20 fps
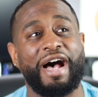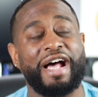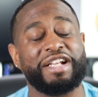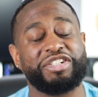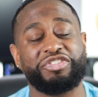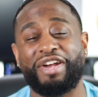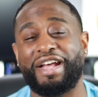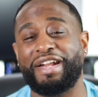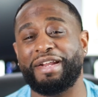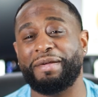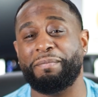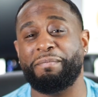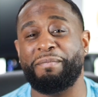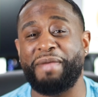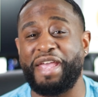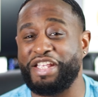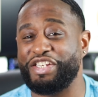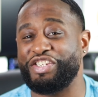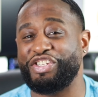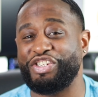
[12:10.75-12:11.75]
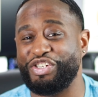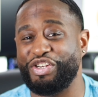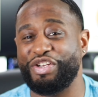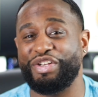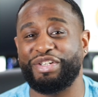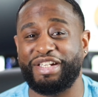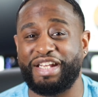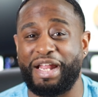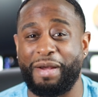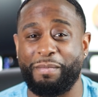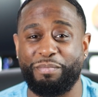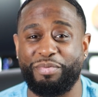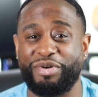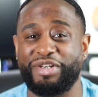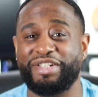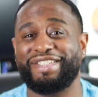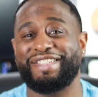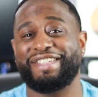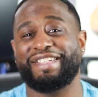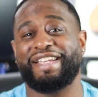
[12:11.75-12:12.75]
I try to make sure that I'm
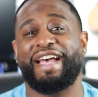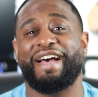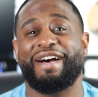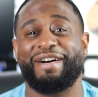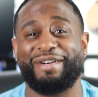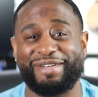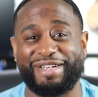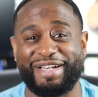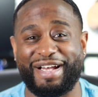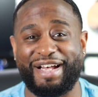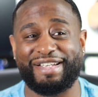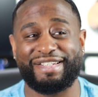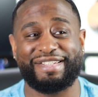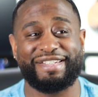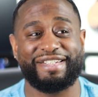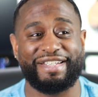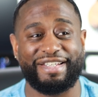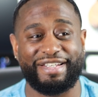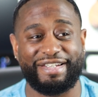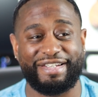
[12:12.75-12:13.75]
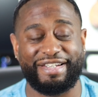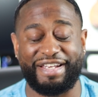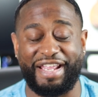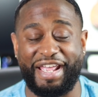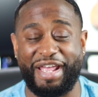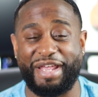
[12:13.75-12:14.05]
pushing out content and